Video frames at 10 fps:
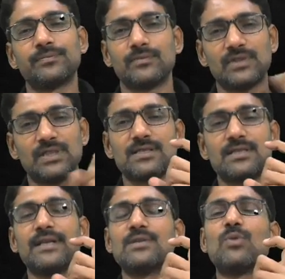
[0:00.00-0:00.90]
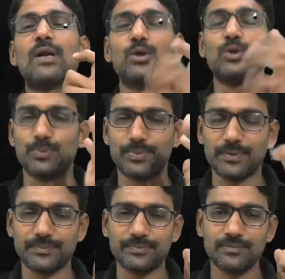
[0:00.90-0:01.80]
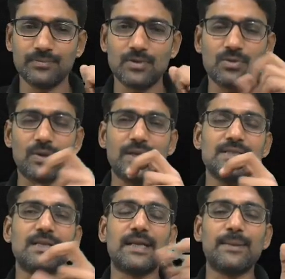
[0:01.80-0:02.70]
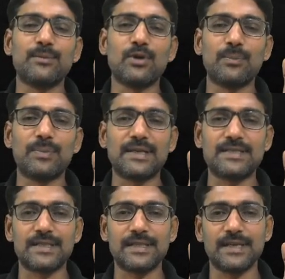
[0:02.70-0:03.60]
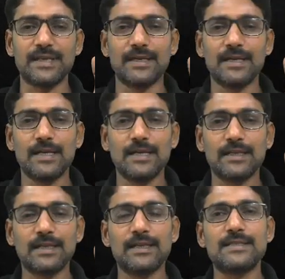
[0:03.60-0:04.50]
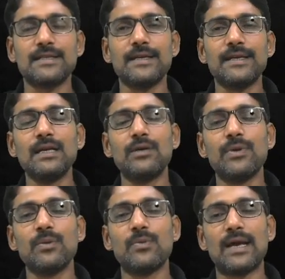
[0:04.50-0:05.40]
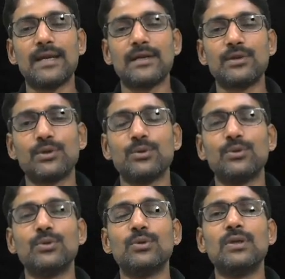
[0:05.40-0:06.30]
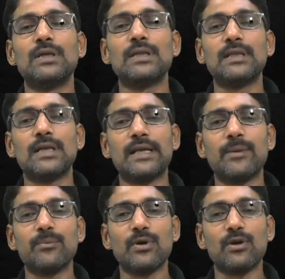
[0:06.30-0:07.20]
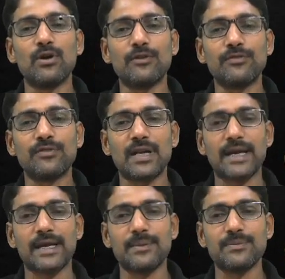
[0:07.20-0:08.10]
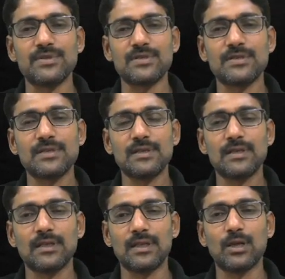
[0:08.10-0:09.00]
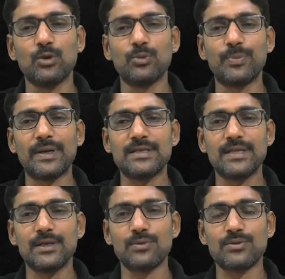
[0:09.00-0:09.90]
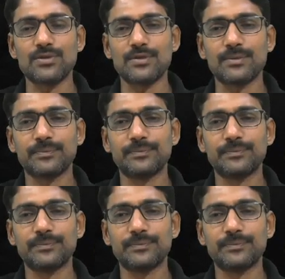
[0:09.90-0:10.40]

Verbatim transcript: Just there is one loop. So what is the time complexity? That is equivalent to the number of times the loop executes.